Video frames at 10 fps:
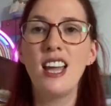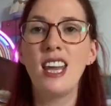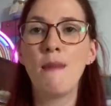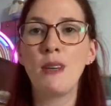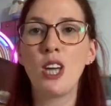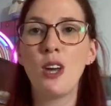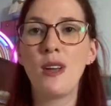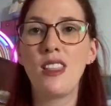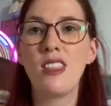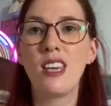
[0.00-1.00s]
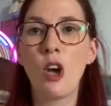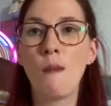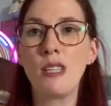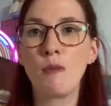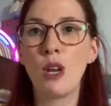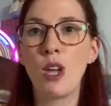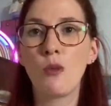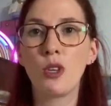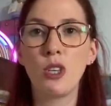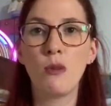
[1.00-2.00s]
Let me know in the comments below
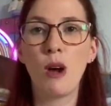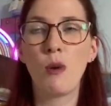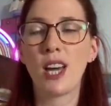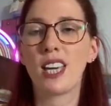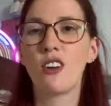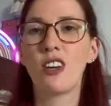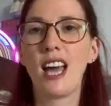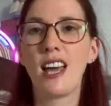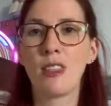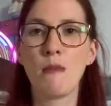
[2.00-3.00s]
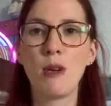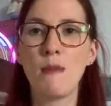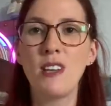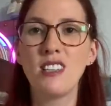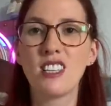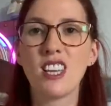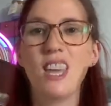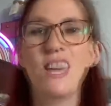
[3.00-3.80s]
what you are working on at the moment.